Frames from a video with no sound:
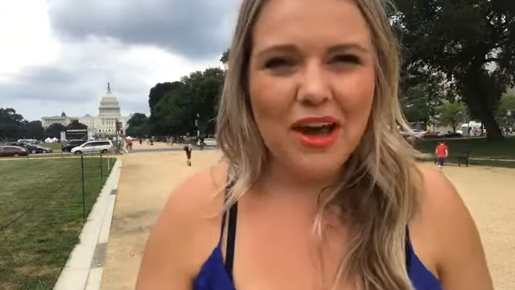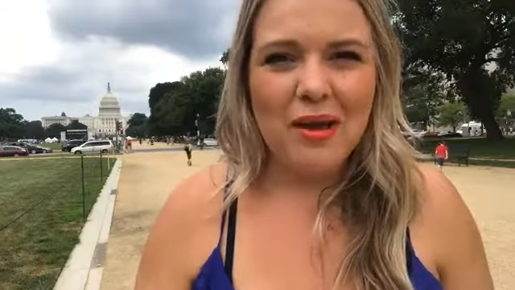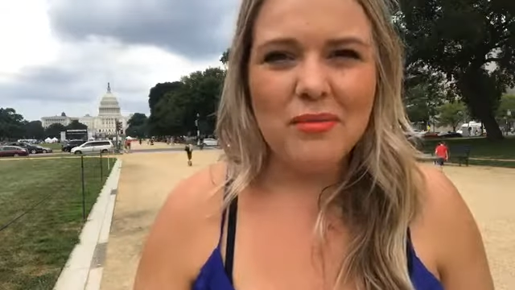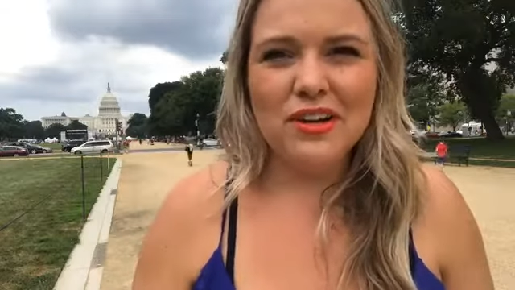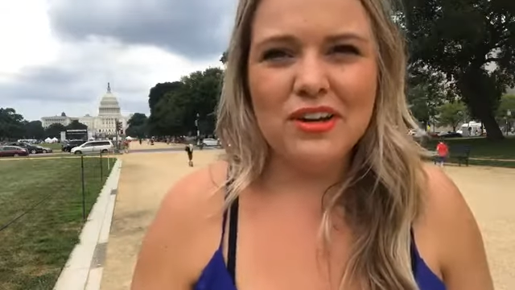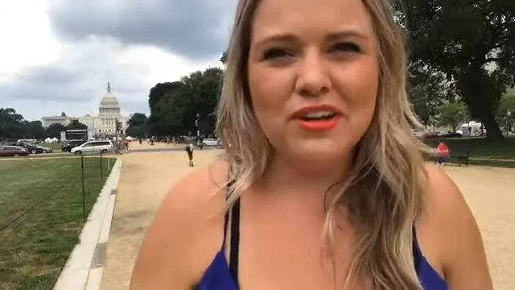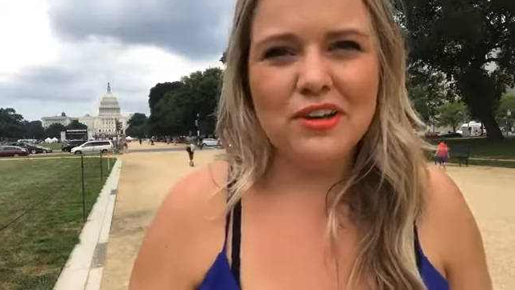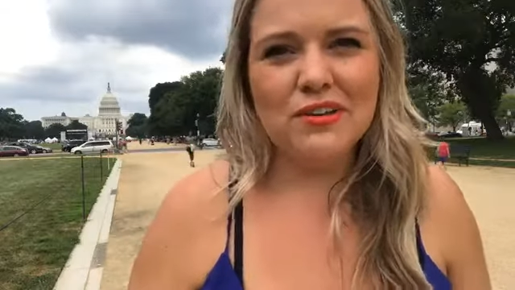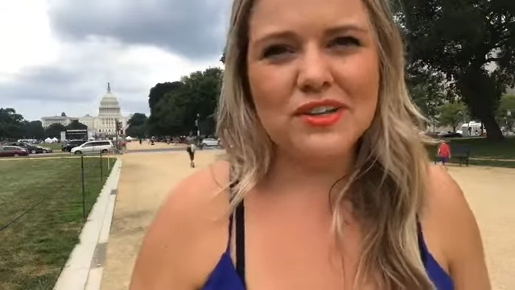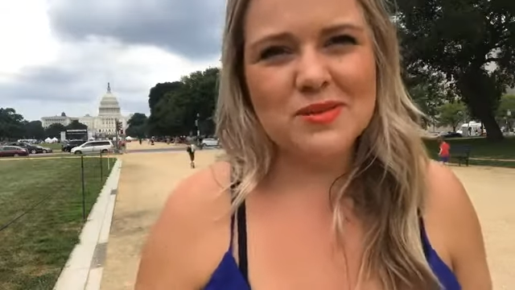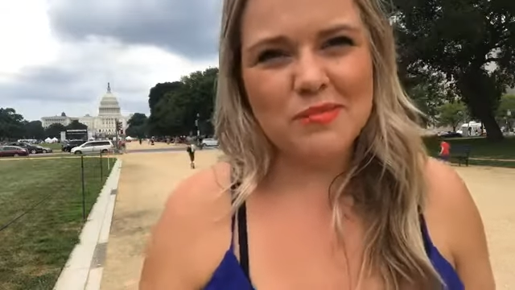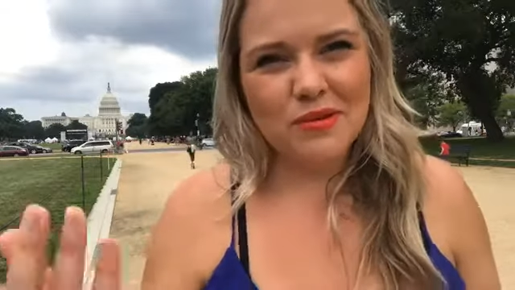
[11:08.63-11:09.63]
I'm gonna go
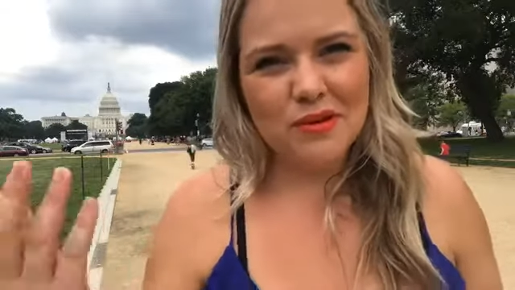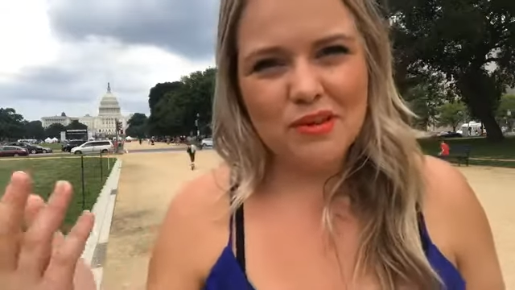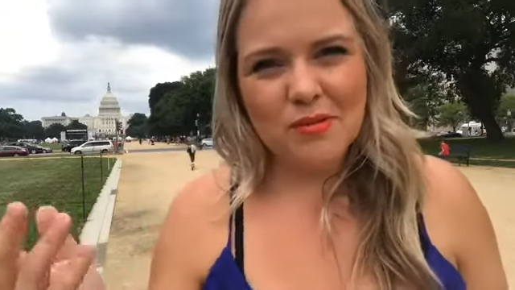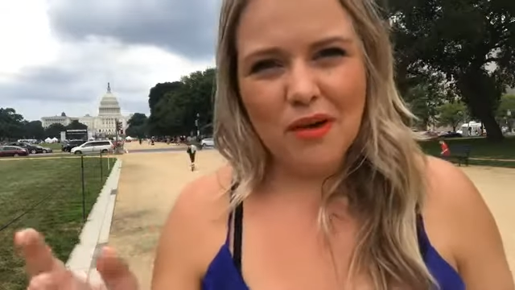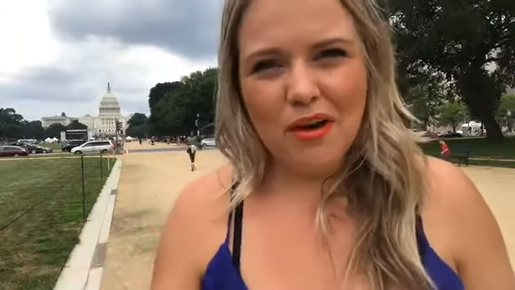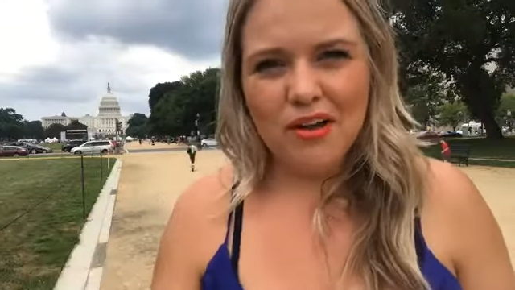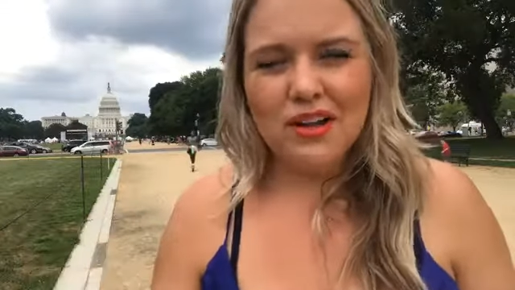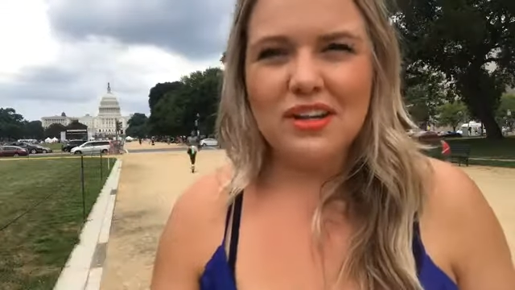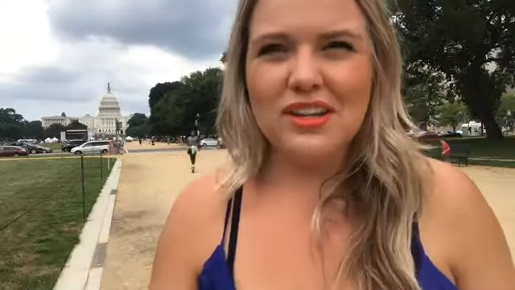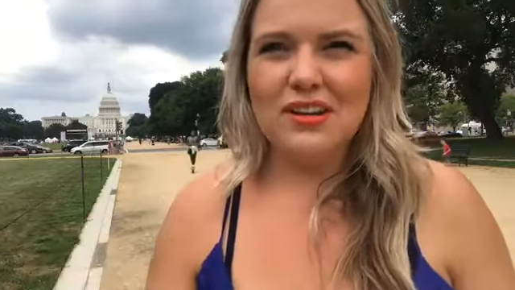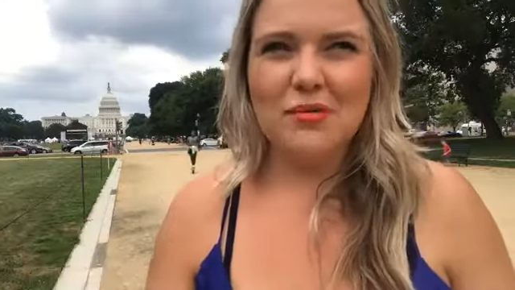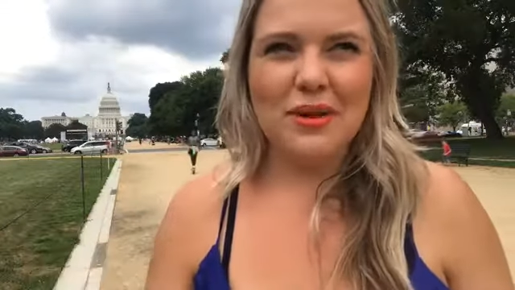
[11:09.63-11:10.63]
explore the mall a
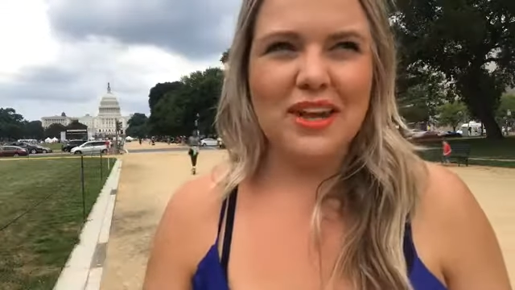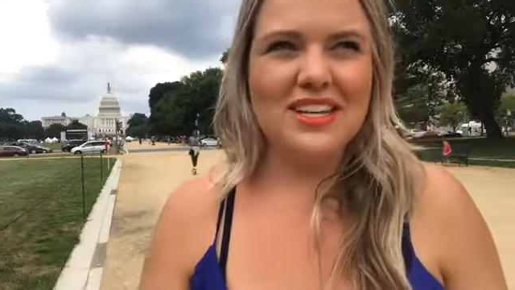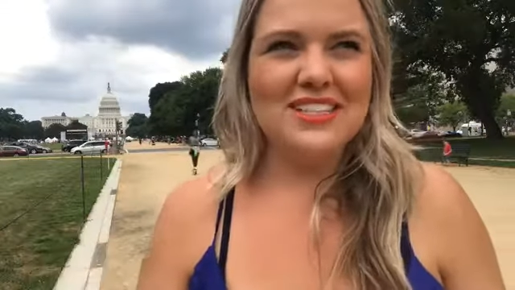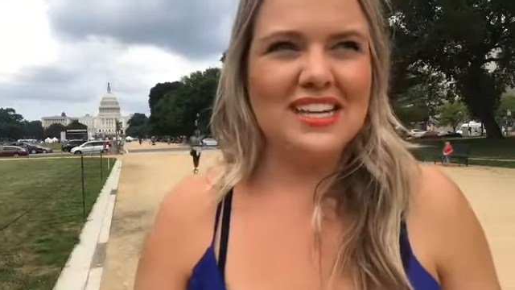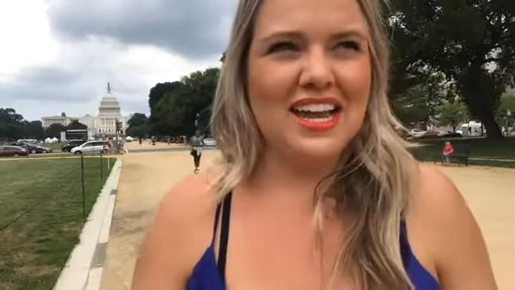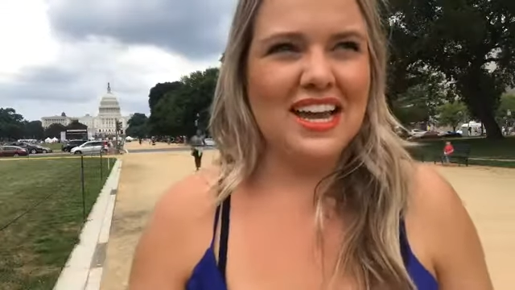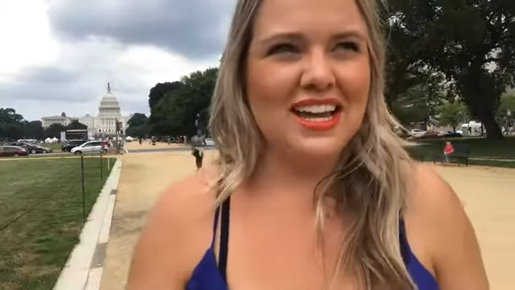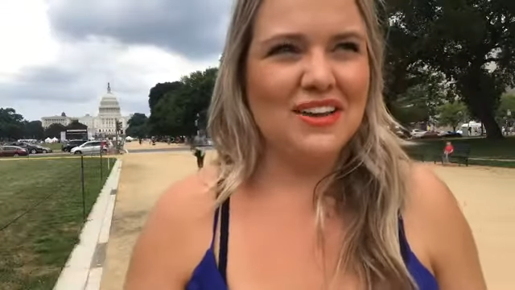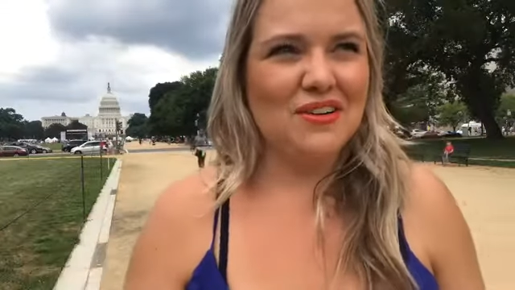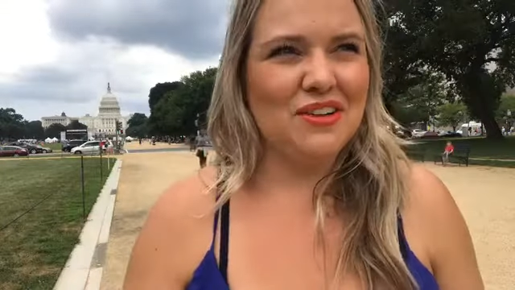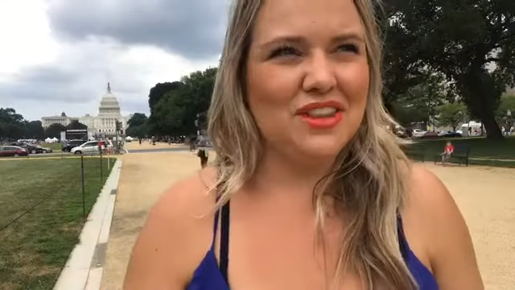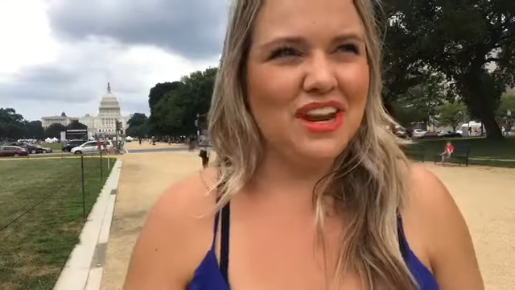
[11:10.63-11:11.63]
little bit and
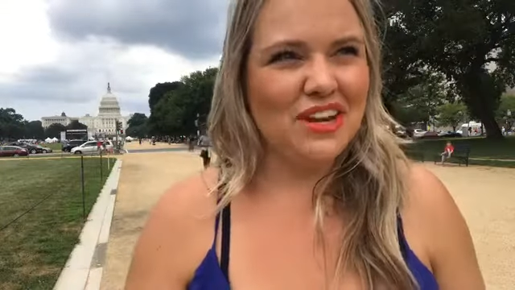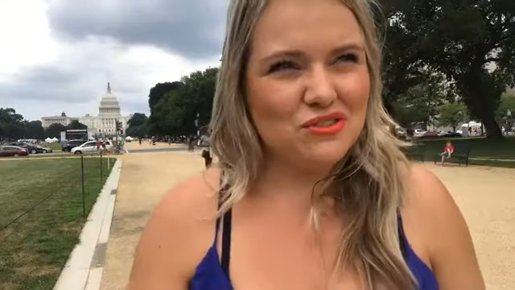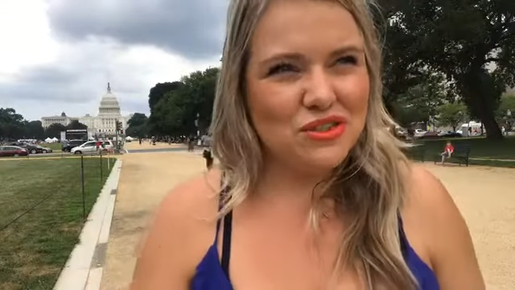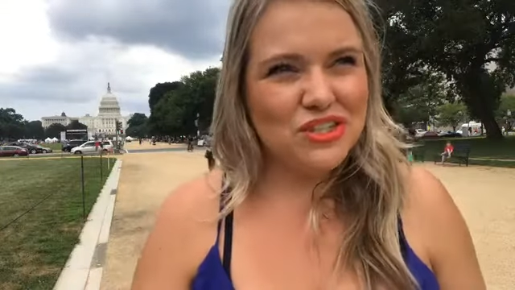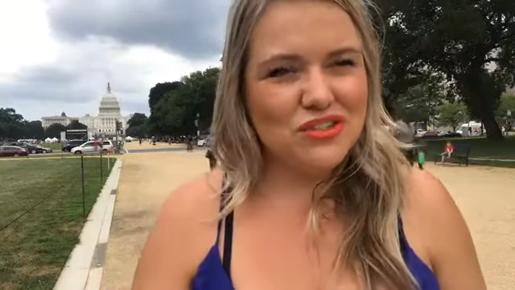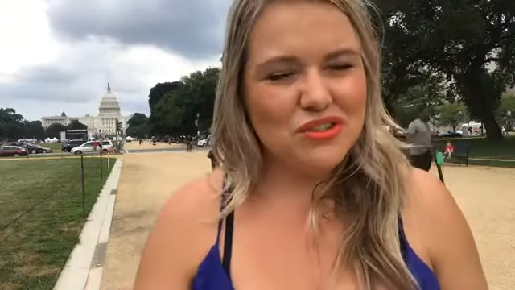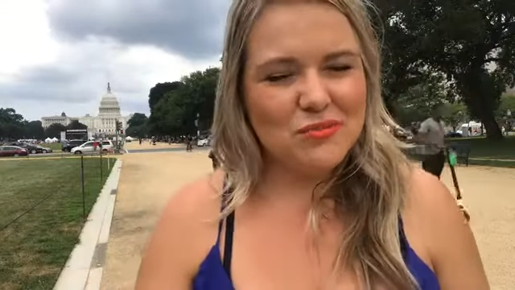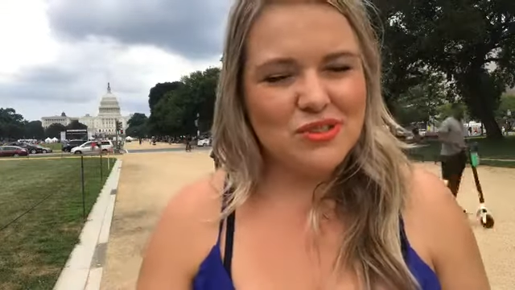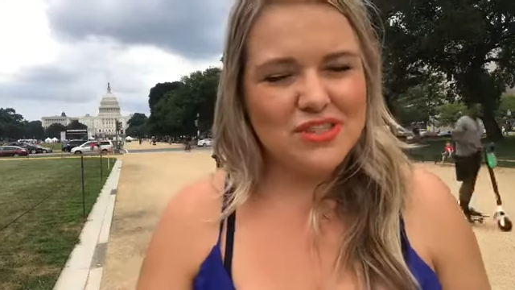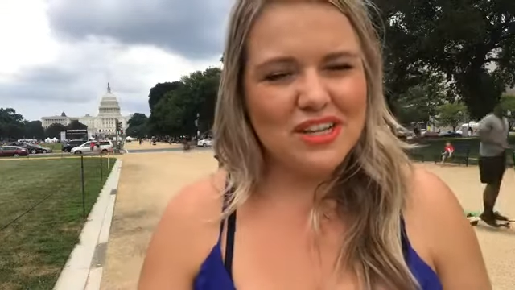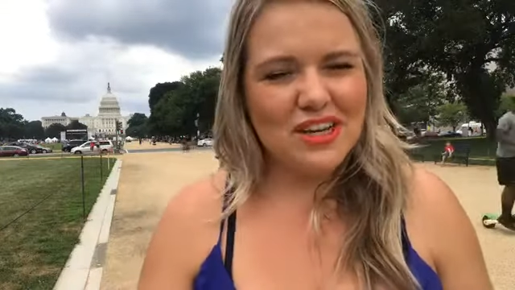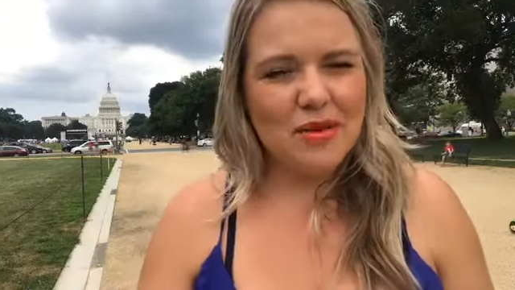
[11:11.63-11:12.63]
go to the Natural History
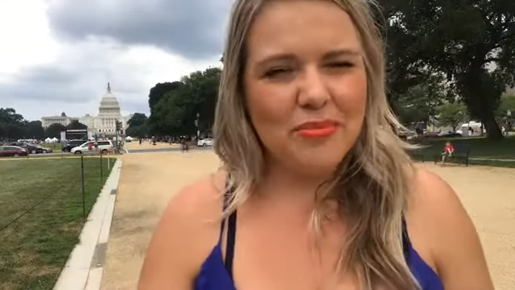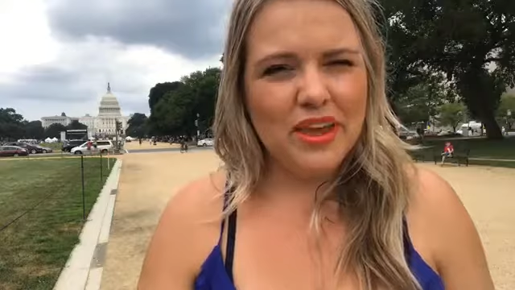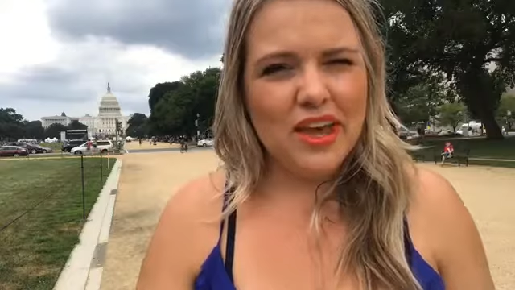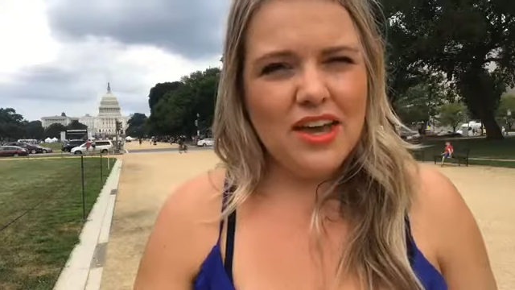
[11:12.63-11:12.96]
Museum.